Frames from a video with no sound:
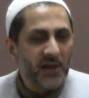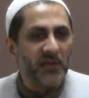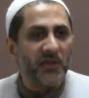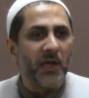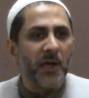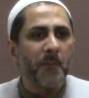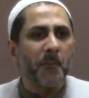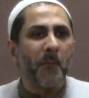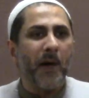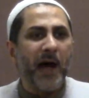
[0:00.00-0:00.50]

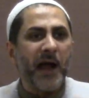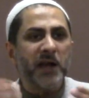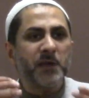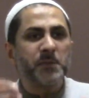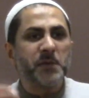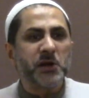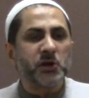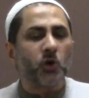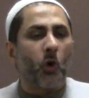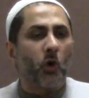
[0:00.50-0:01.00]
They
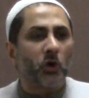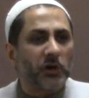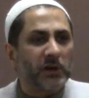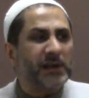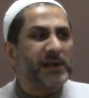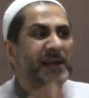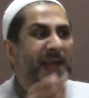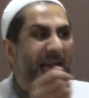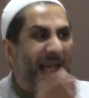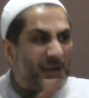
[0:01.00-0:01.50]
might be
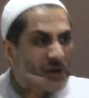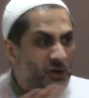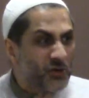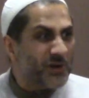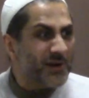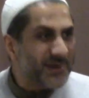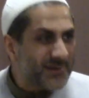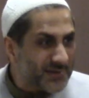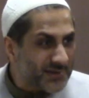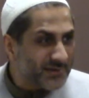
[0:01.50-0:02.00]
totally
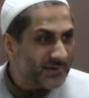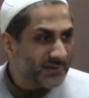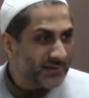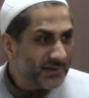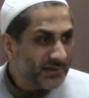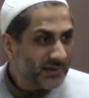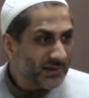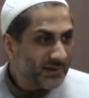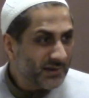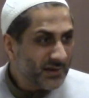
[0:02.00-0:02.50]
inaccurate.
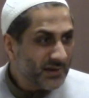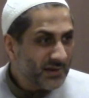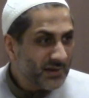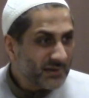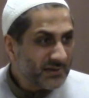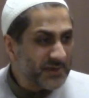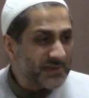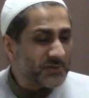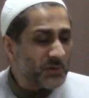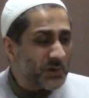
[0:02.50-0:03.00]

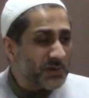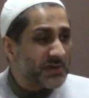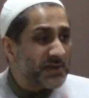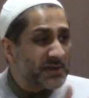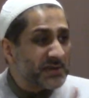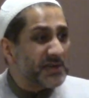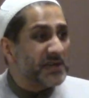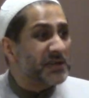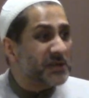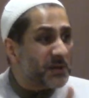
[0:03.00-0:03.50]
This was
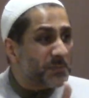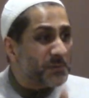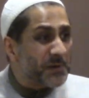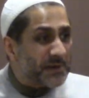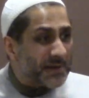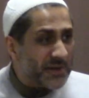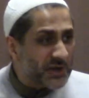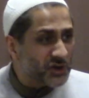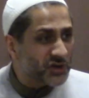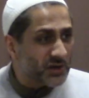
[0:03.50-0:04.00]
his
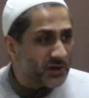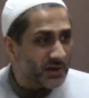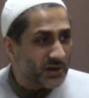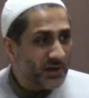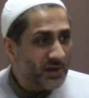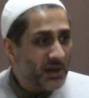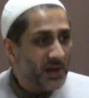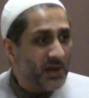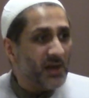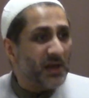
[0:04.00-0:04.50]

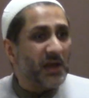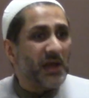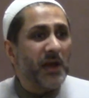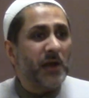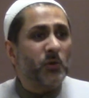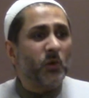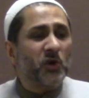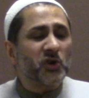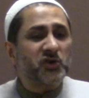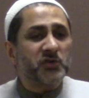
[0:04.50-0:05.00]
interpretation.
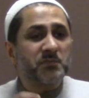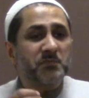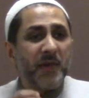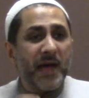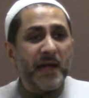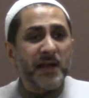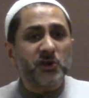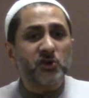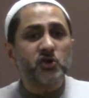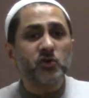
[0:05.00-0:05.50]
It was
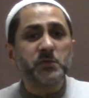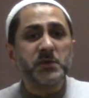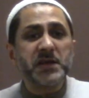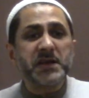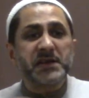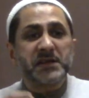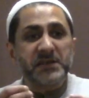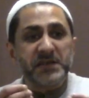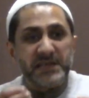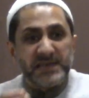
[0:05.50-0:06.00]
meant to
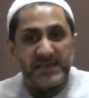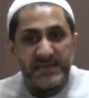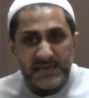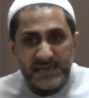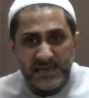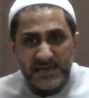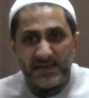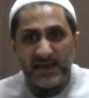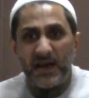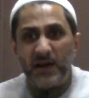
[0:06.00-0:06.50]
be
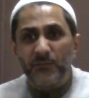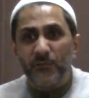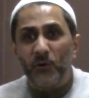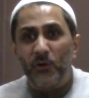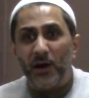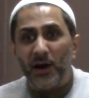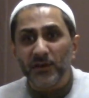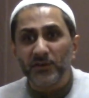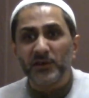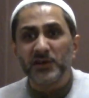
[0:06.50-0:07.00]
critiqued and
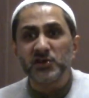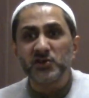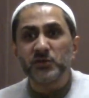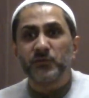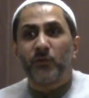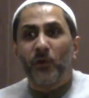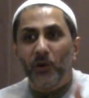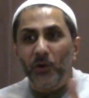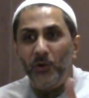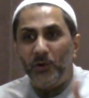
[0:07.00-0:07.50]
for others to
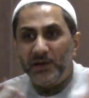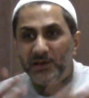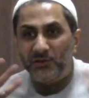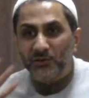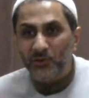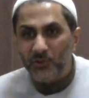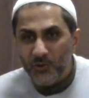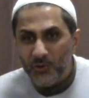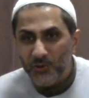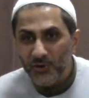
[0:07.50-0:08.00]
follow it
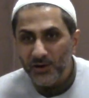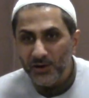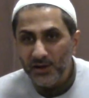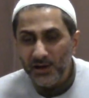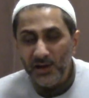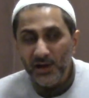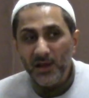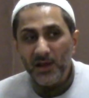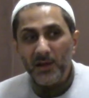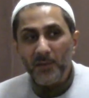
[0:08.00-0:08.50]
through.
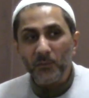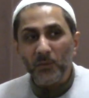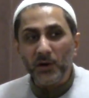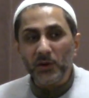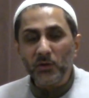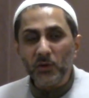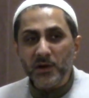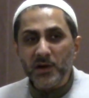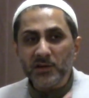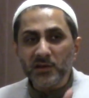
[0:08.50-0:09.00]
But
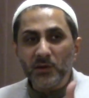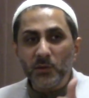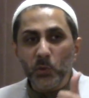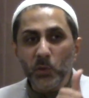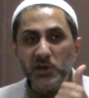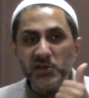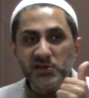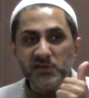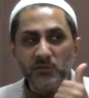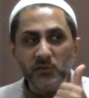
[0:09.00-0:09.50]
look at the
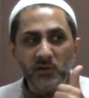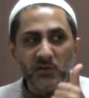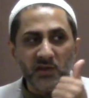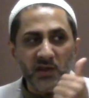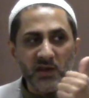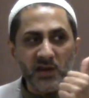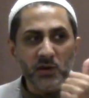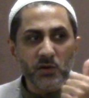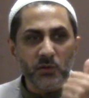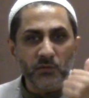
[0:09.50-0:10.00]
wishful
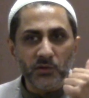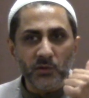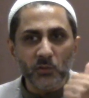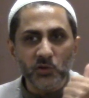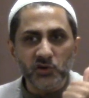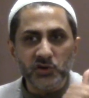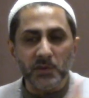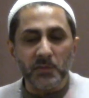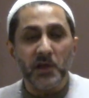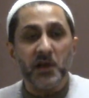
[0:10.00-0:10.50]
thinking of the
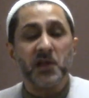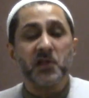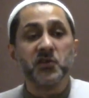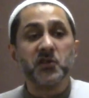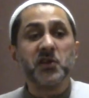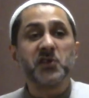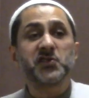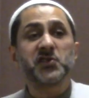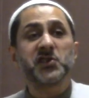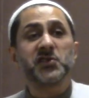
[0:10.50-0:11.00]
Muslim.
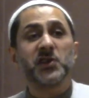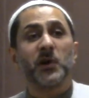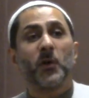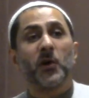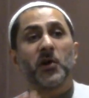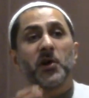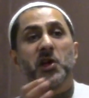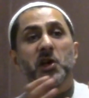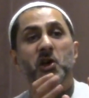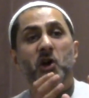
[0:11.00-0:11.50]
This is
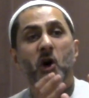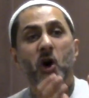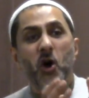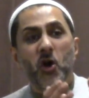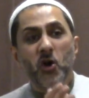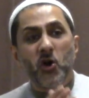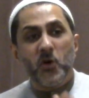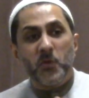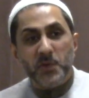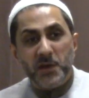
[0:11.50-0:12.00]
our
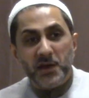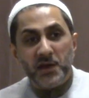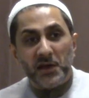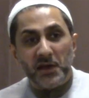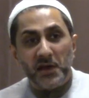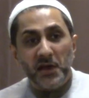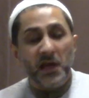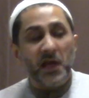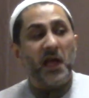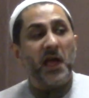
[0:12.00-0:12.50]

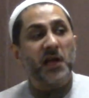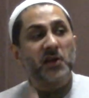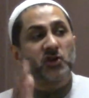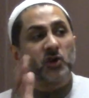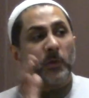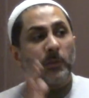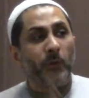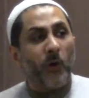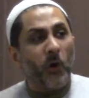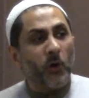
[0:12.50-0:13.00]
economy as
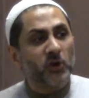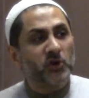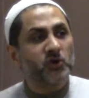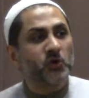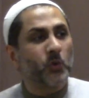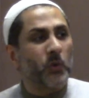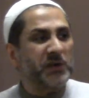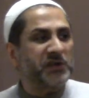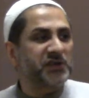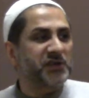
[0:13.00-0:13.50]
opposed
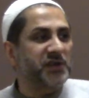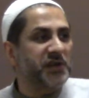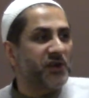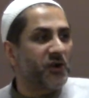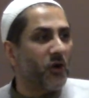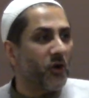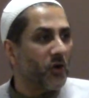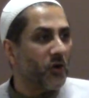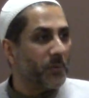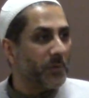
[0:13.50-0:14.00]
to Western
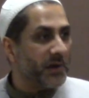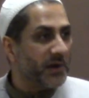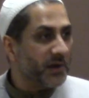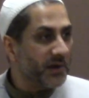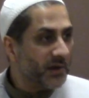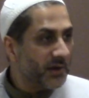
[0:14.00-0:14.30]
economy.